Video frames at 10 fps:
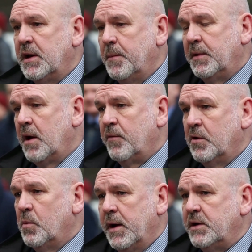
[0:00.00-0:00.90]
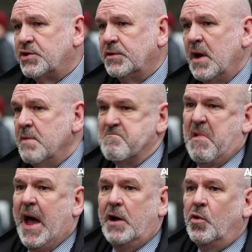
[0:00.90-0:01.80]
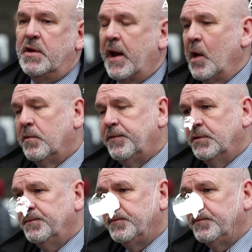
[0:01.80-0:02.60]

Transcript: income and their real wage. How long can that go on for?